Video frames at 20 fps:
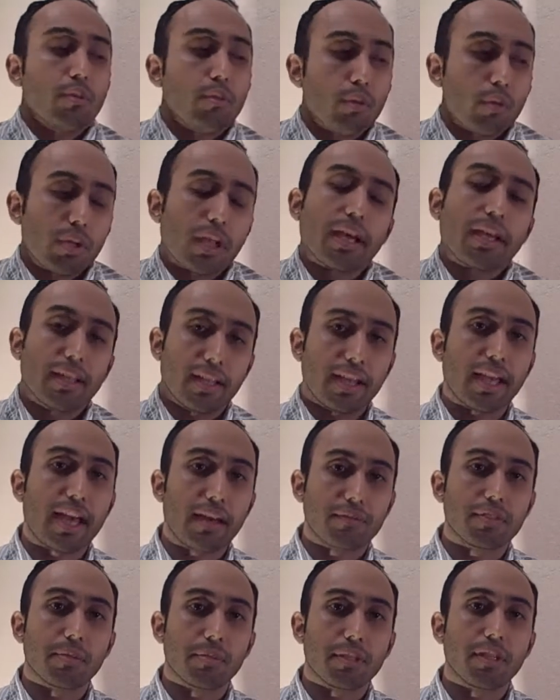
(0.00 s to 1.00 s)
we would likely
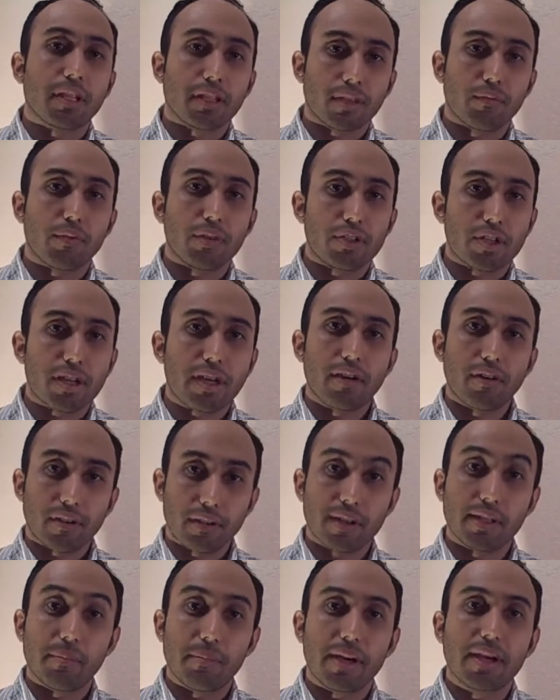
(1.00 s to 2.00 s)
have something like the free trade
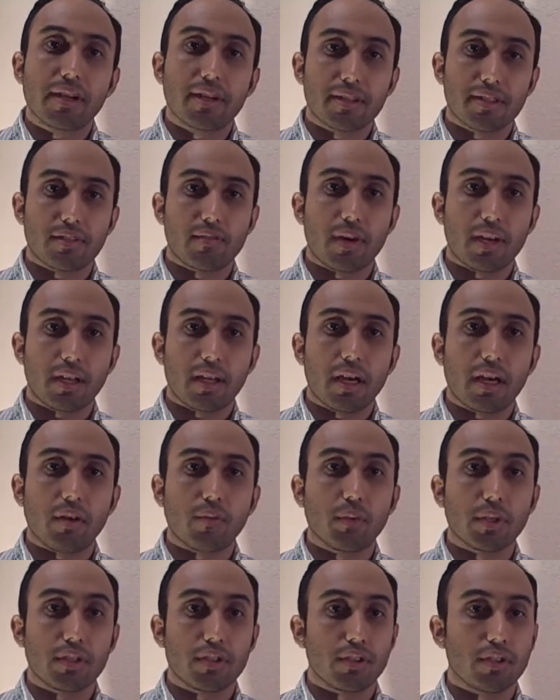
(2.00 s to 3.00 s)
area of the Americas right
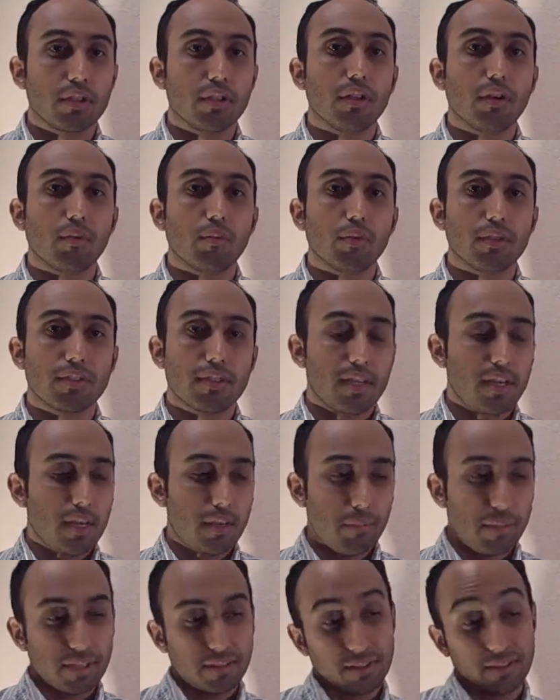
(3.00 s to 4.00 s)
now, which, was
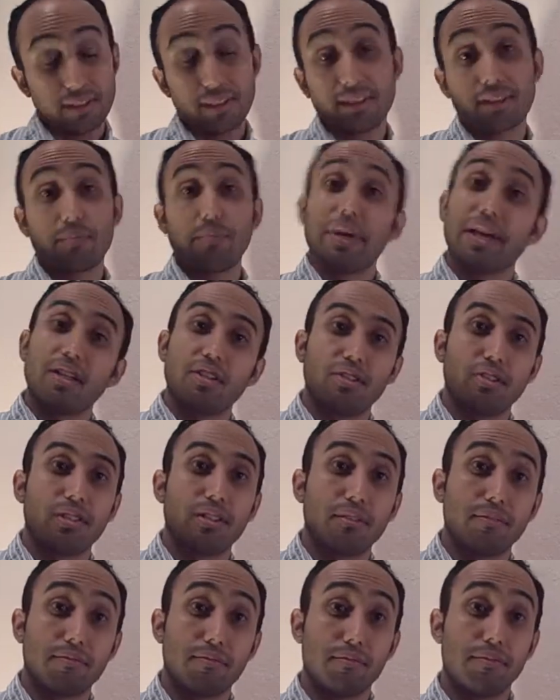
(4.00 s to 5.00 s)
basically the
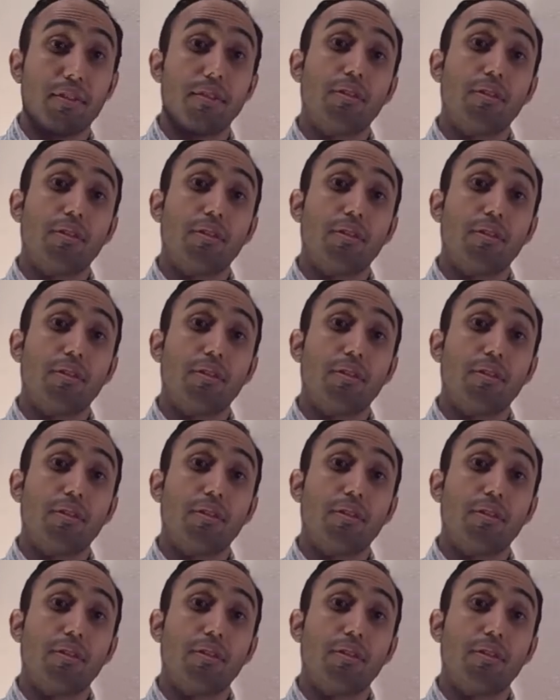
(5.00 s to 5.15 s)
expansion of,